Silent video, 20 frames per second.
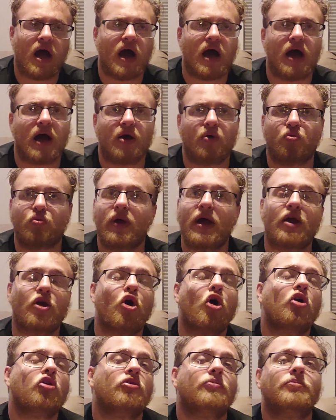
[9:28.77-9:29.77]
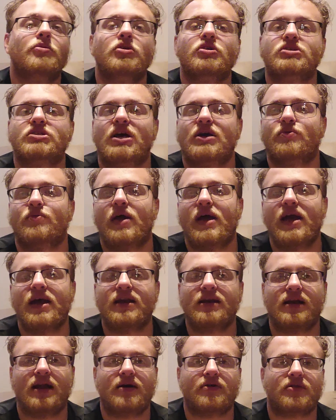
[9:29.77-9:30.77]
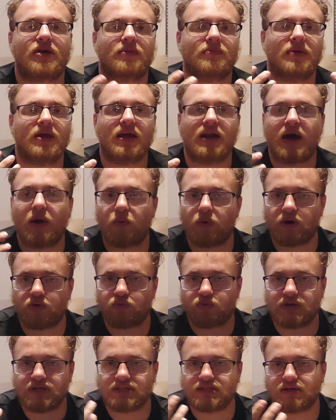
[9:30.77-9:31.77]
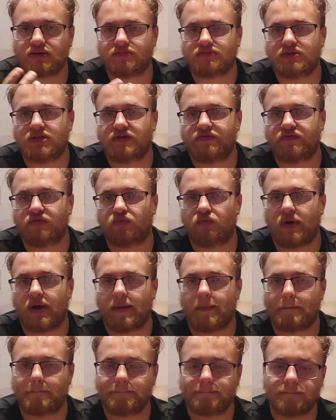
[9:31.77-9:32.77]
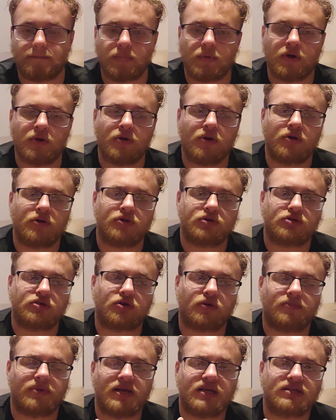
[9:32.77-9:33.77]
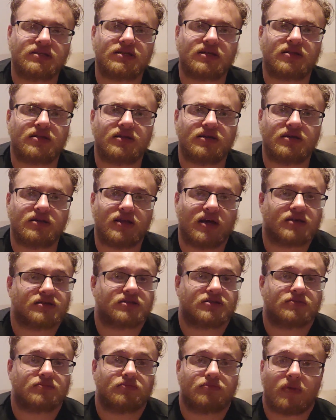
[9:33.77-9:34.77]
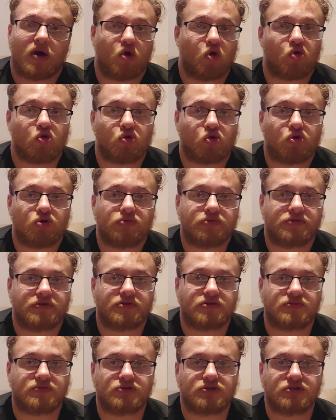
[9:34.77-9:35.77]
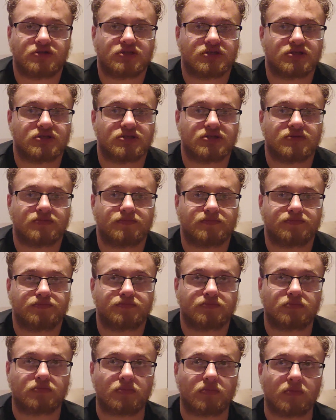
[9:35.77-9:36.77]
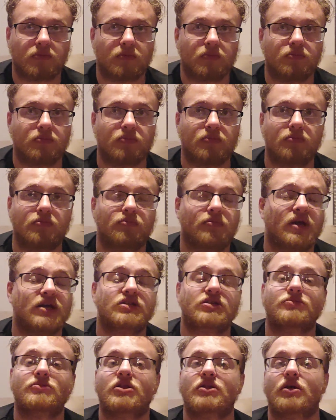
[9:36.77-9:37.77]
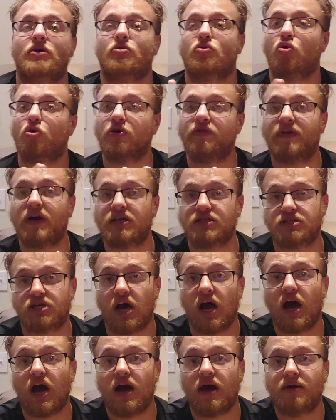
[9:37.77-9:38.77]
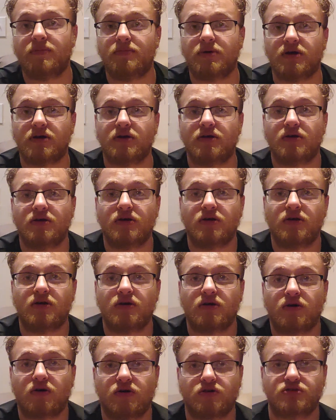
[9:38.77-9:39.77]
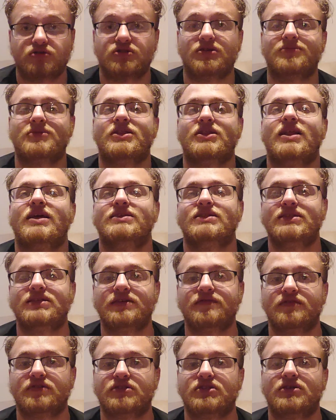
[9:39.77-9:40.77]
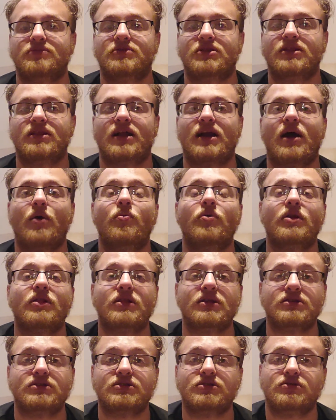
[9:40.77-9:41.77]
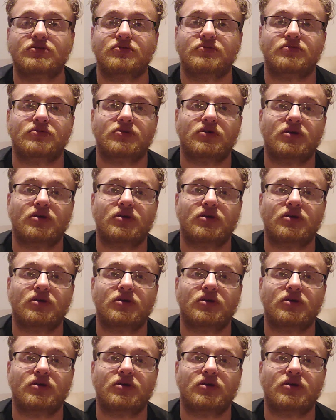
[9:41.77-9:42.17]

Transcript: I read all the books I read and I was like, man, I want to read something different, right? So basically, that's my whole goal with this music, is make something that glorifies God, but also something that's different, something that I want to listen to.